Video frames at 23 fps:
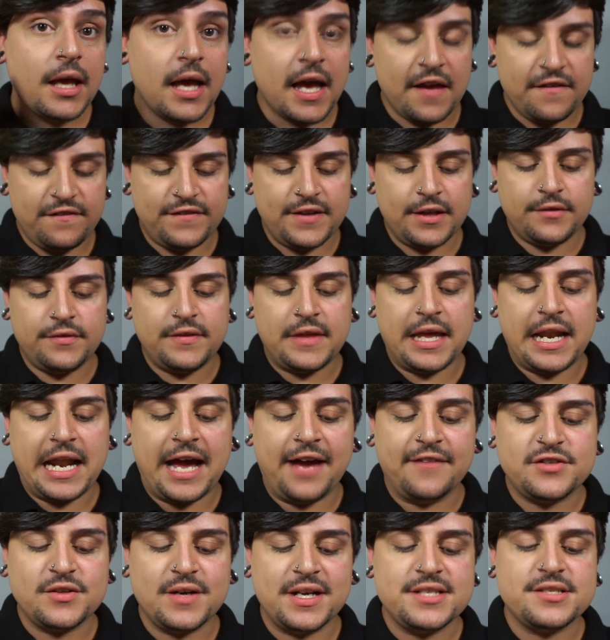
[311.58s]
I found that
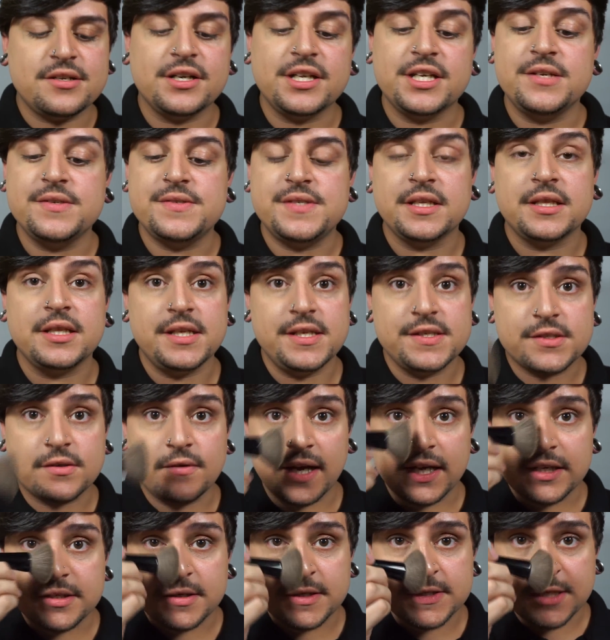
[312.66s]
after I started using these
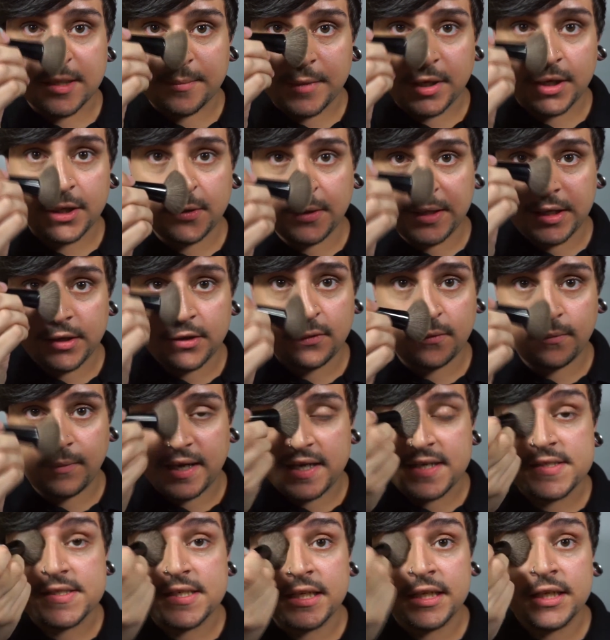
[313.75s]
correctors, I'm not going
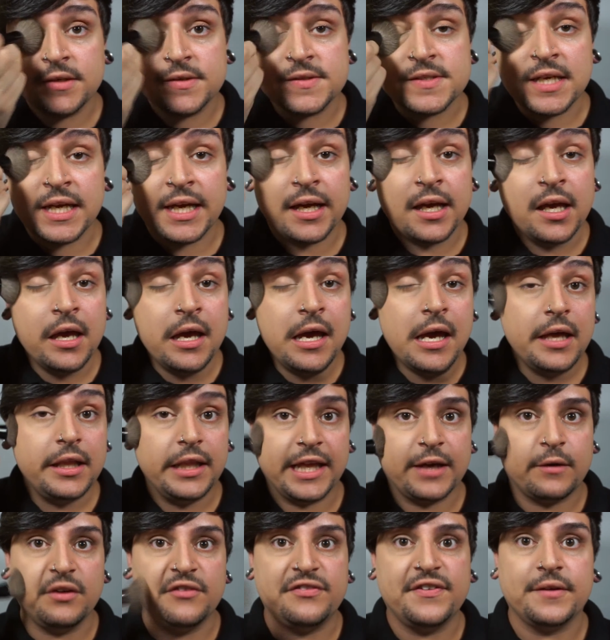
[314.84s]
crazy using
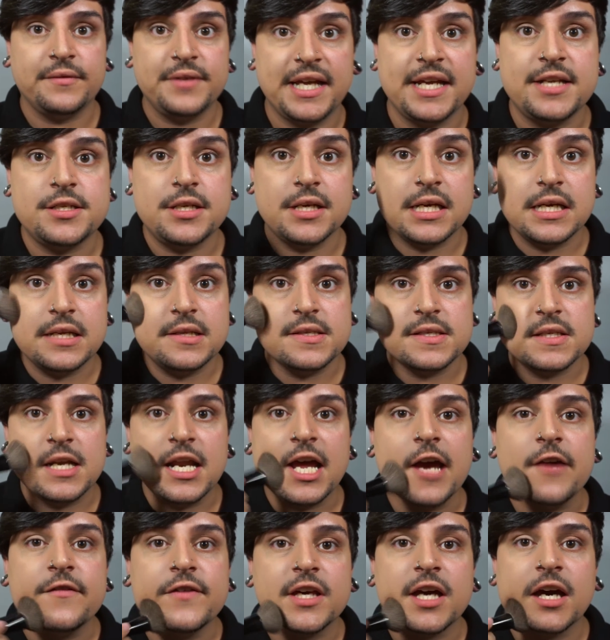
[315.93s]
liquid foundations and
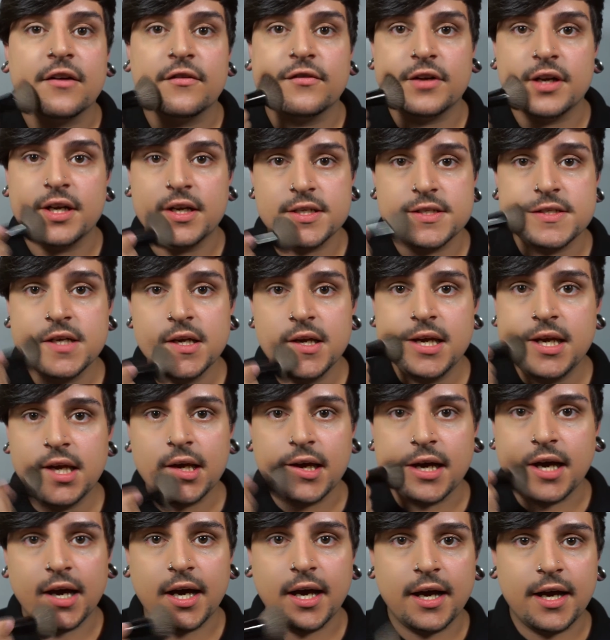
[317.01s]
heavy coverage
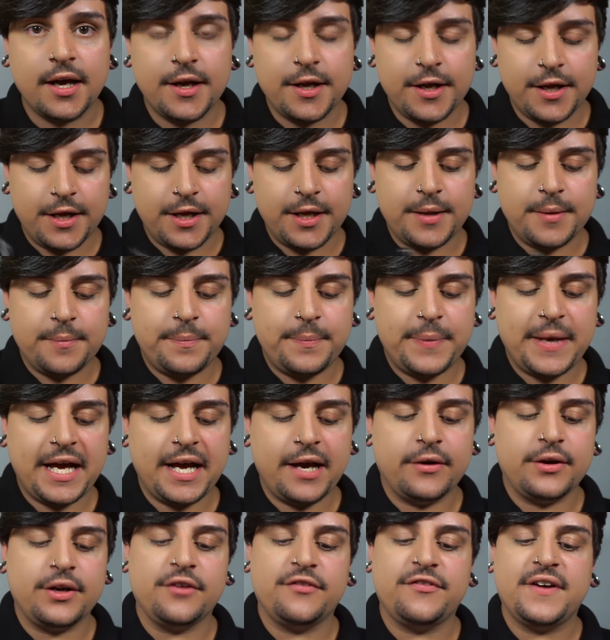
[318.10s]

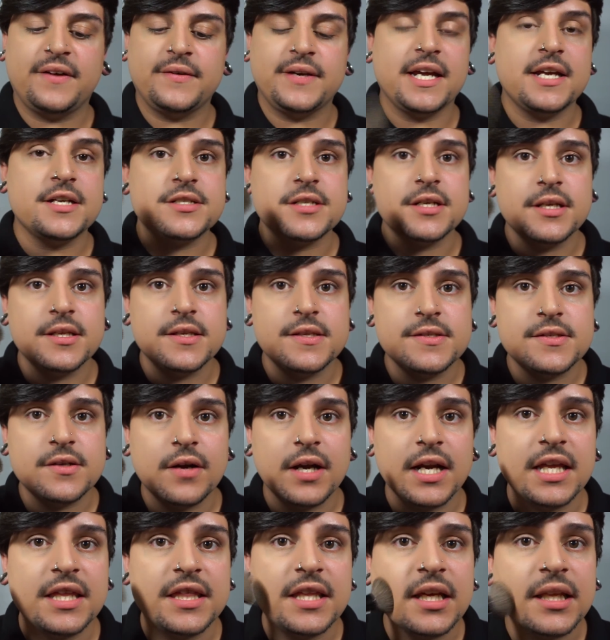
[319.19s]
powder foundations or
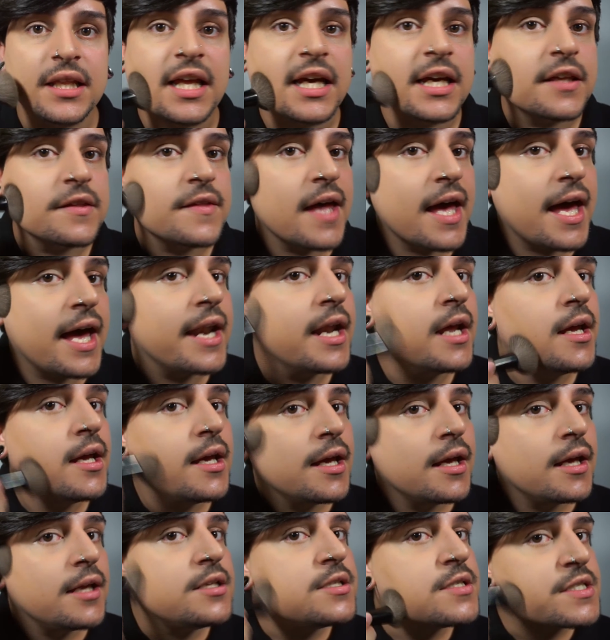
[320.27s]
anything like that,
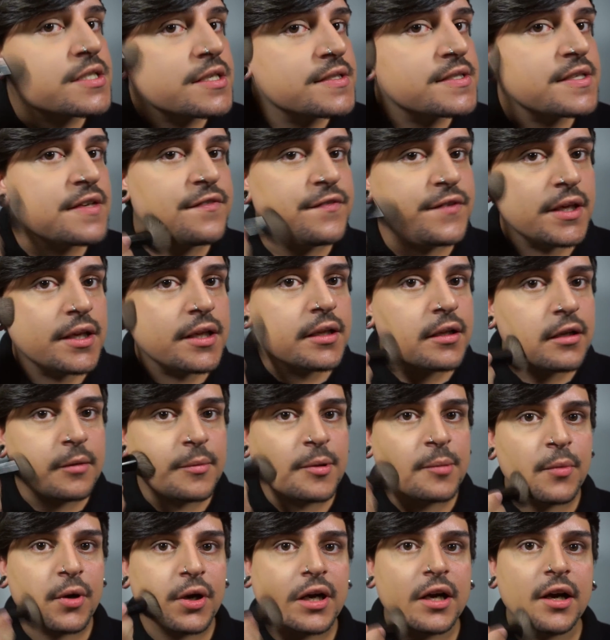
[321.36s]
just because I feel a little
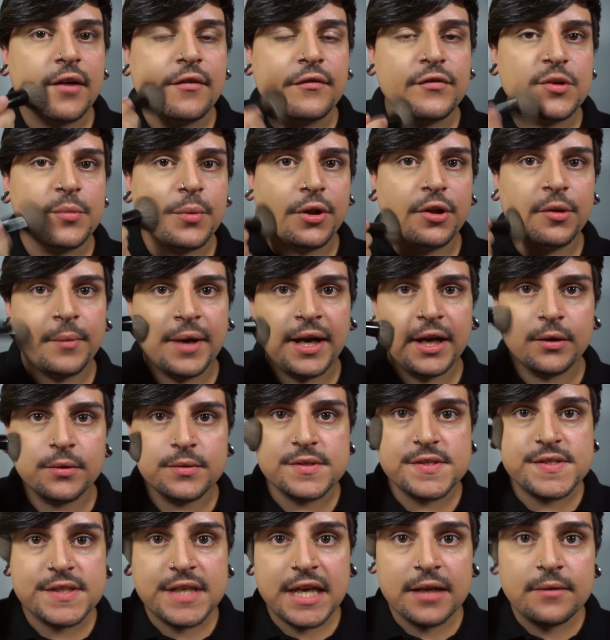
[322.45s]
bit more comfortable in my own
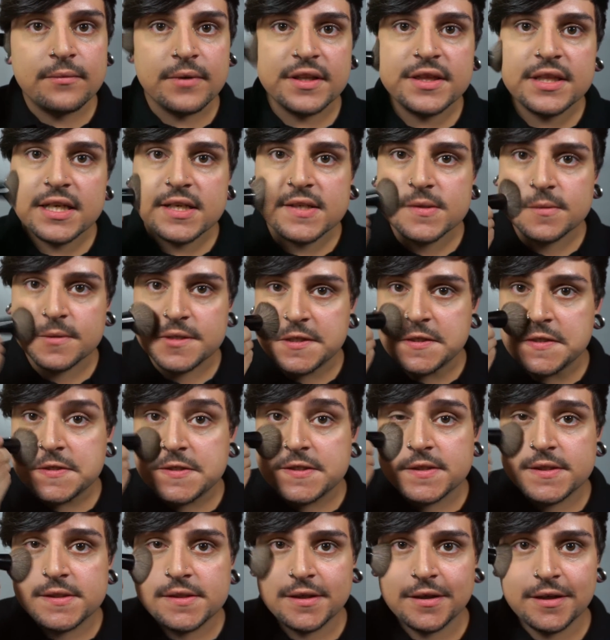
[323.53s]
skin with this, which
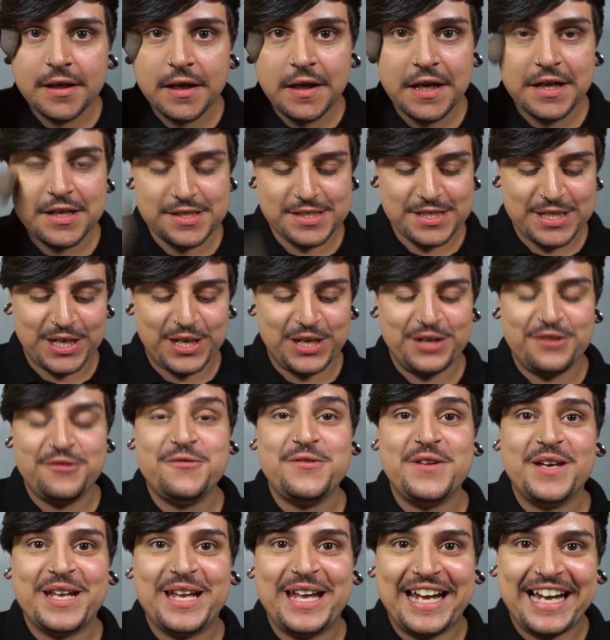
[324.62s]
is, it's a good
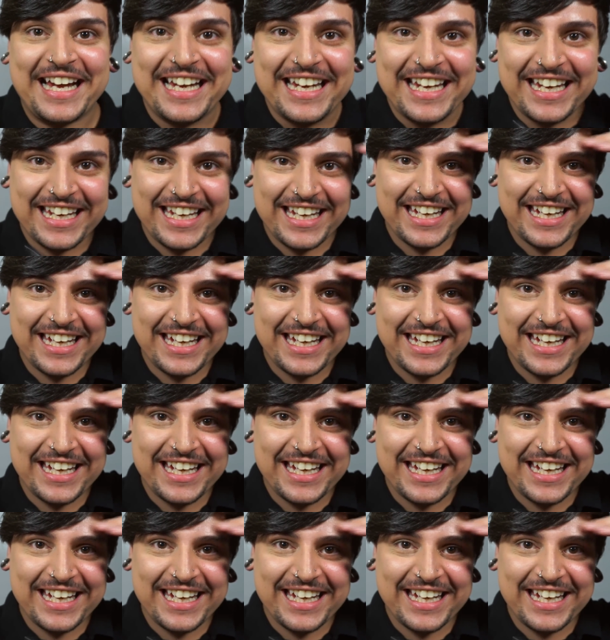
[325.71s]
feeling.